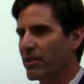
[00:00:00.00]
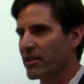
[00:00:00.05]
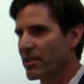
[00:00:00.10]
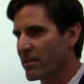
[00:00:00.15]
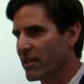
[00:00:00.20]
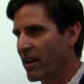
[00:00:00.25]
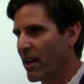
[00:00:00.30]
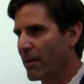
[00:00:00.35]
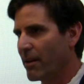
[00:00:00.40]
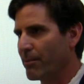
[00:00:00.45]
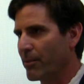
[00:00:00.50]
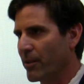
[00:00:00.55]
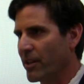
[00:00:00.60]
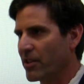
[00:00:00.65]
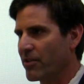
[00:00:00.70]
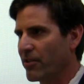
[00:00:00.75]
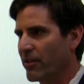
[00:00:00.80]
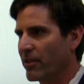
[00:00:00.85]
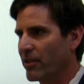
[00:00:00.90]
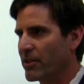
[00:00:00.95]
This is not a
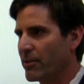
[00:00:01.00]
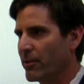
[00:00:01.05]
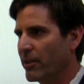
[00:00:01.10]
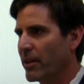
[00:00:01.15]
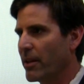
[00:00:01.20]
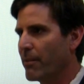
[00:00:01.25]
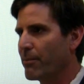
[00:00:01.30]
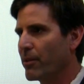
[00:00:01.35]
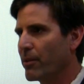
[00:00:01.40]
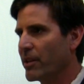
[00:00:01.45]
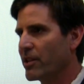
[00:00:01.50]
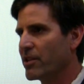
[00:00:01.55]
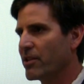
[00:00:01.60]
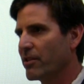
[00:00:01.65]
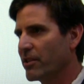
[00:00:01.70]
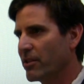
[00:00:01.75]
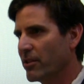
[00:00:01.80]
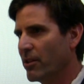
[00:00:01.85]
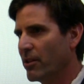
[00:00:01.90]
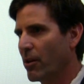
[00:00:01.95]
bridge fuel, it's really a
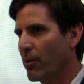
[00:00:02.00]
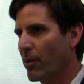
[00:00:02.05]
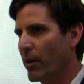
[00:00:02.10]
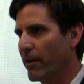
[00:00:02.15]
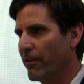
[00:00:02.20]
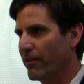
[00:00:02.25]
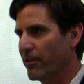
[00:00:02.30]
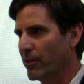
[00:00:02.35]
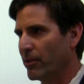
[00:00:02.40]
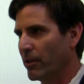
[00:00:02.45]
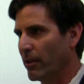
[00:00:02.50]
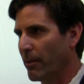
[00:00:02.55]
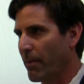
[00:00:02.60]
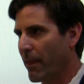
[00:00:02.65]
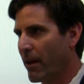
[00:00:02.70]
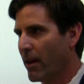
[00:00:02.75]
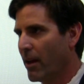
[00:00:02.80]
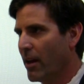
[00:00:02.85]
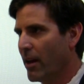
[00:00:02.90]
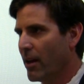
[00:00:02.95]
bridge to nowhere fuel.